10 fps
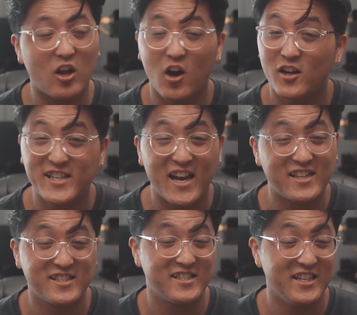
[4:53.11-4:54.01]

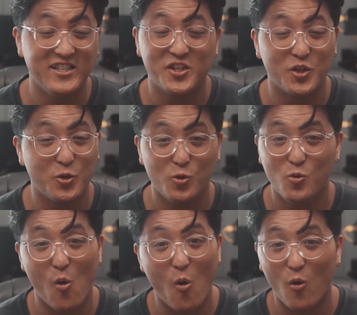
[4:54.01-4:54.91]
Contax
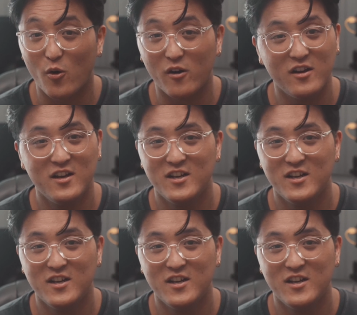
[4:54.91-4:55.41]
T2 or